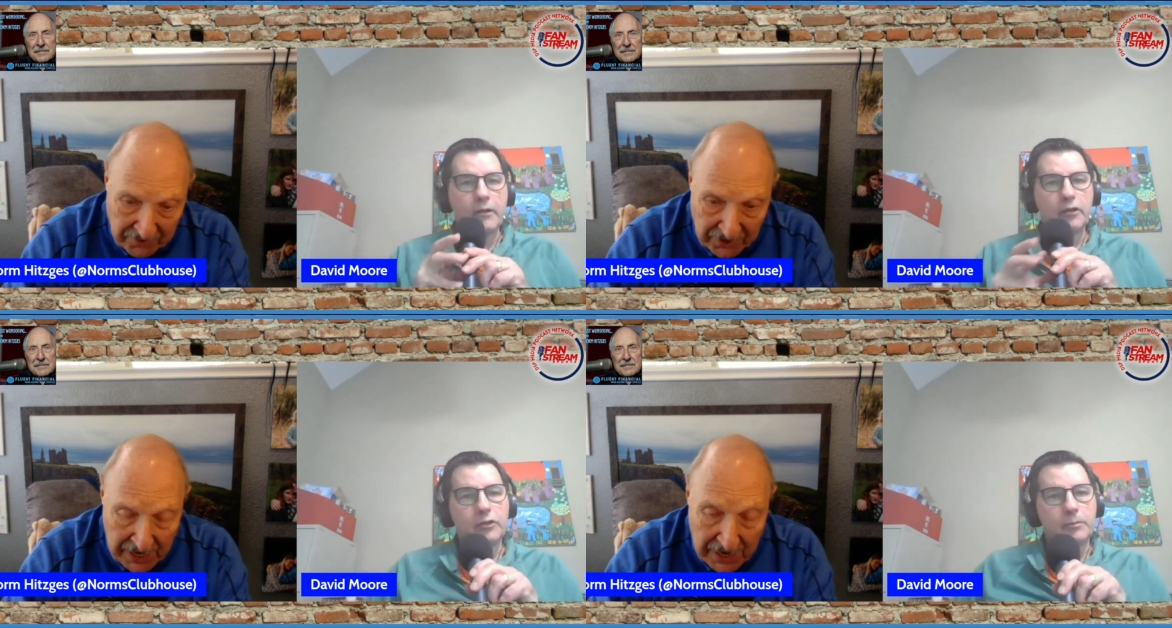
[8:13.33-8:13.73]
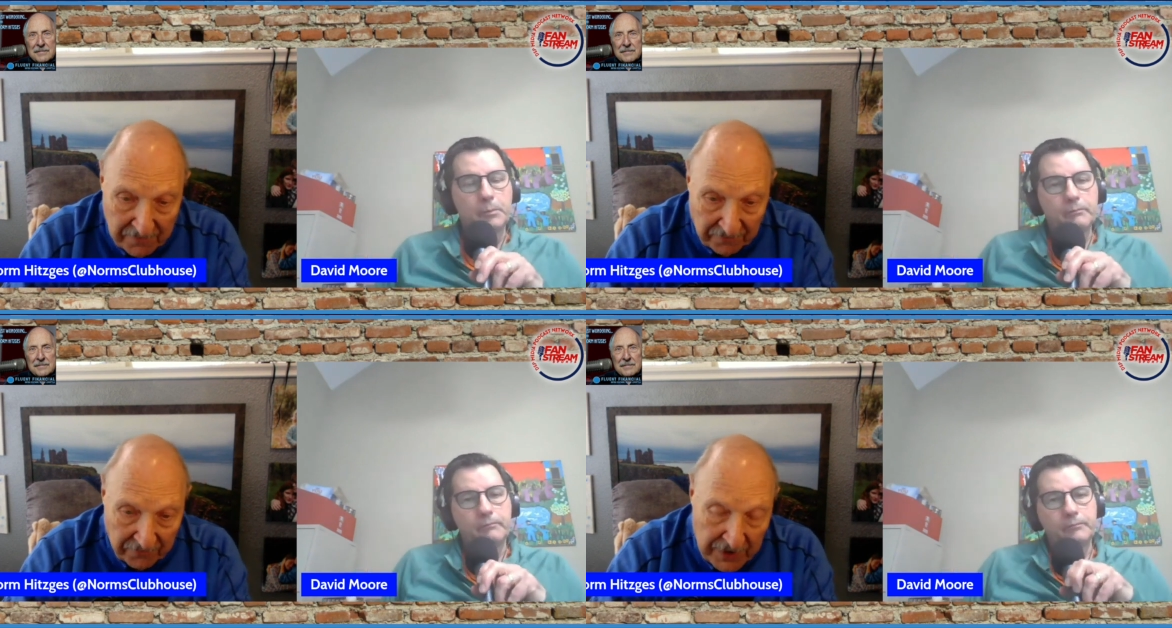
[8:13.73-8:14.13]
Speaker 1: key
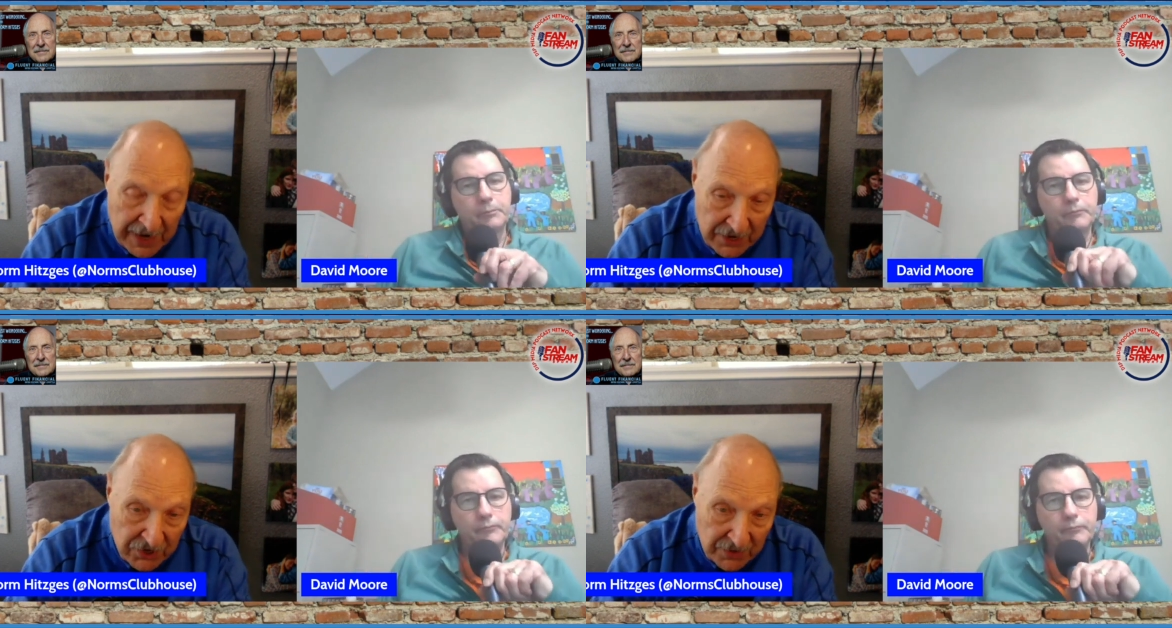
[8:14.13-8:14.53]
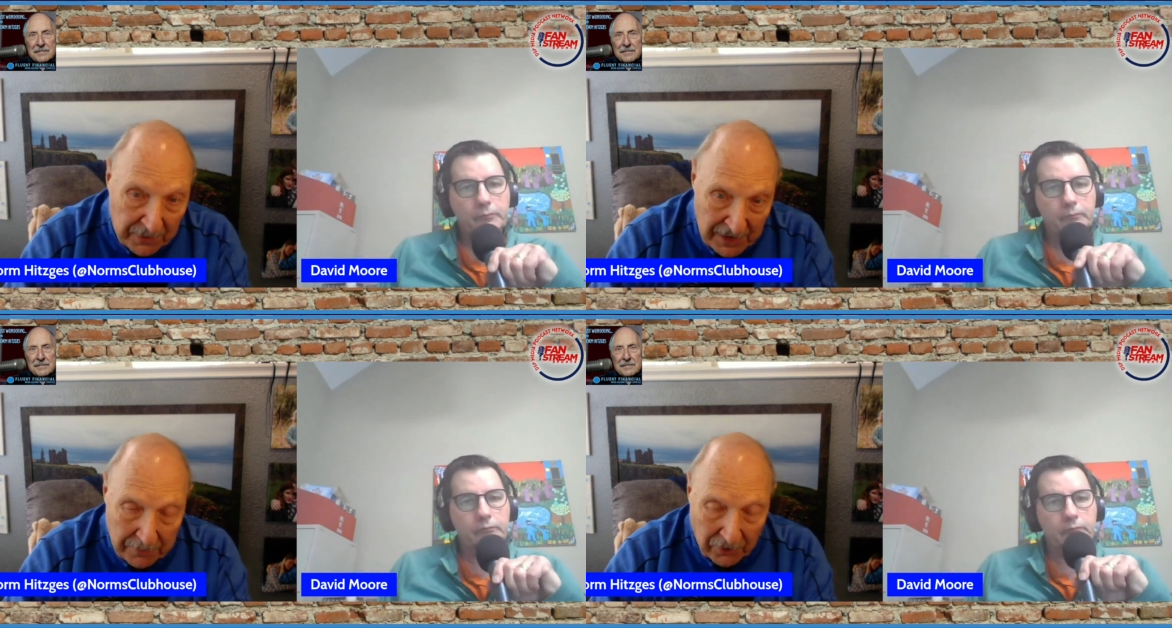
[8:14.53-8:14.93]
free agent
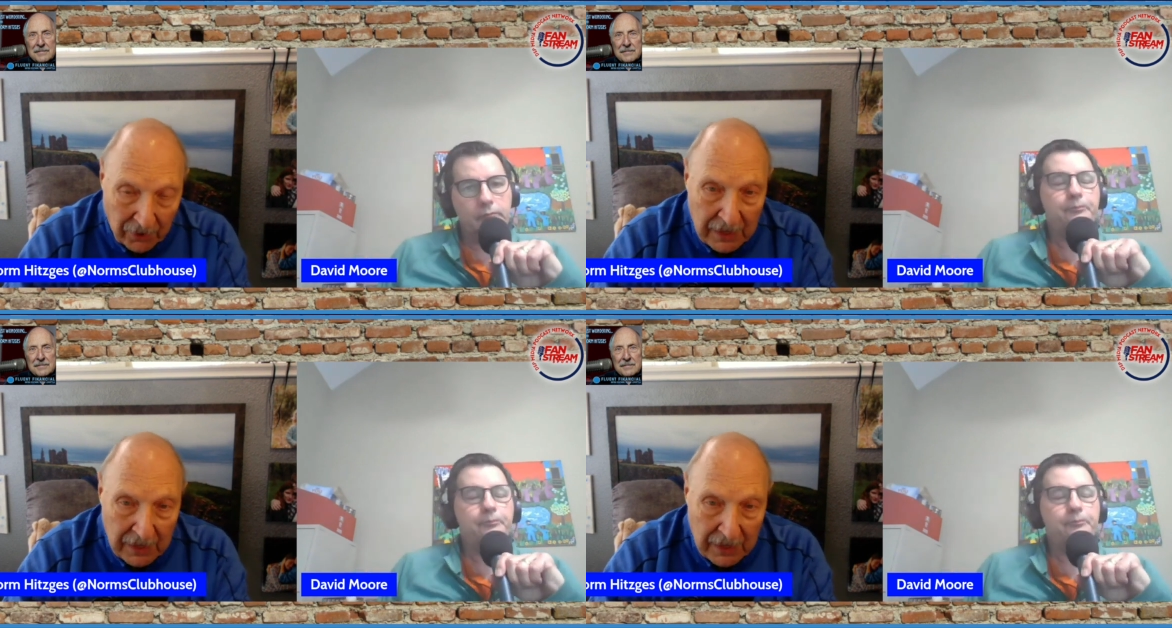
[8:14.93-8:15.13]
people.